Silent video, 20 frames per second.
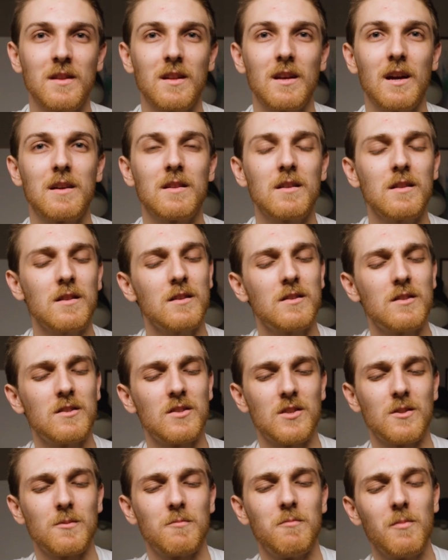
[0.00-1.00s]
I think this is
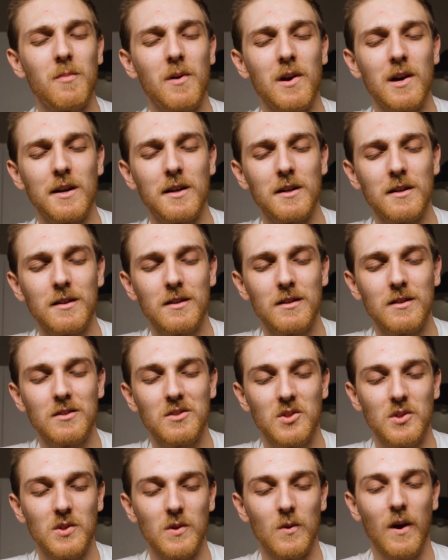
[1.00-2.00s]
smart
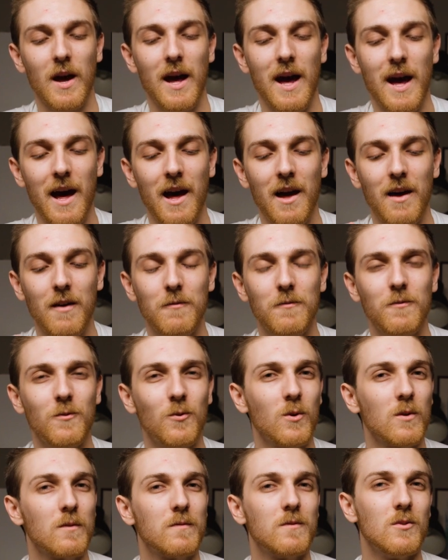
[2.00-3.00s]
to have
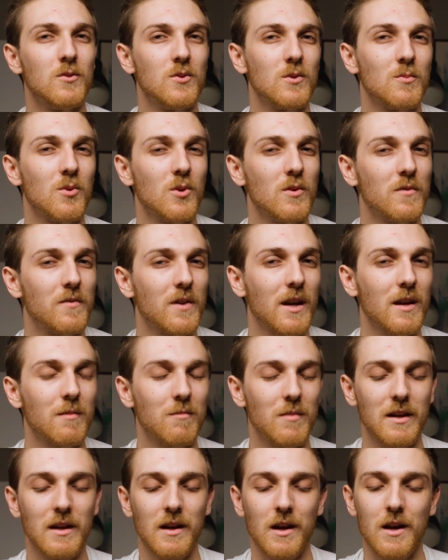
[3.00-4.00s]
for future-proofing
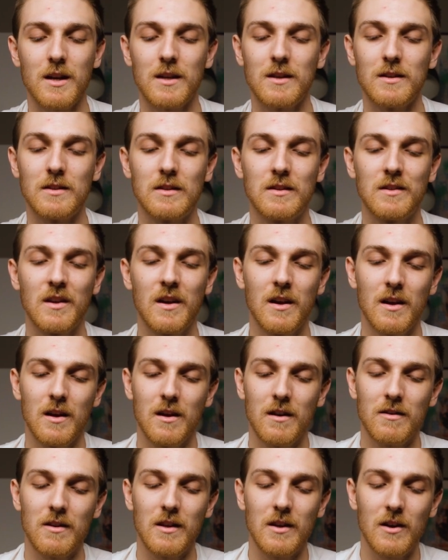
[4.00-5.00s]
because
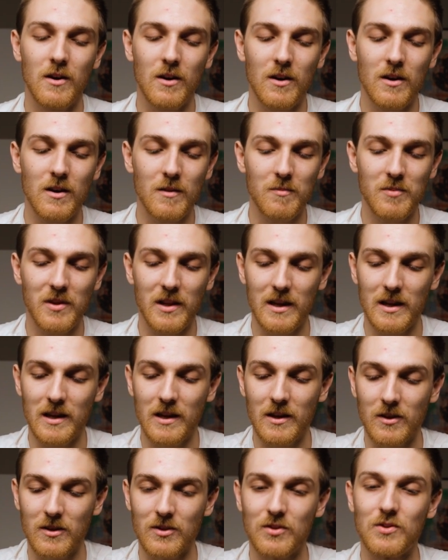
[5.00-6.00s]
they are
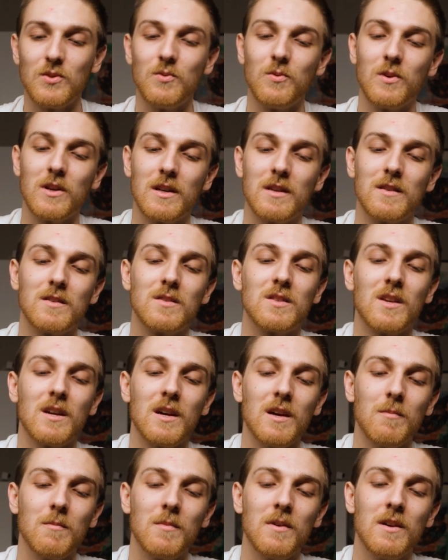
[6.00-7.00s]
planning on doing
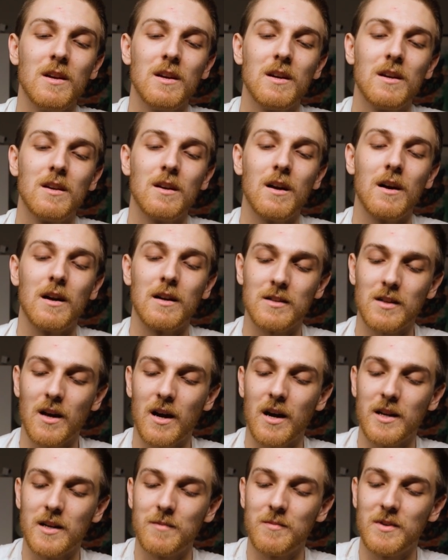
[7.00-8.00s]
some
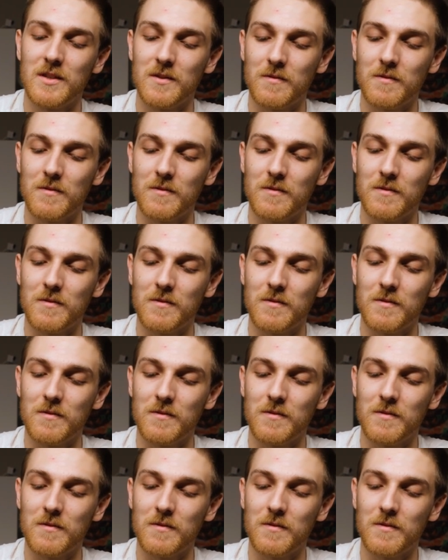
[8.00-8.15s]
autonomous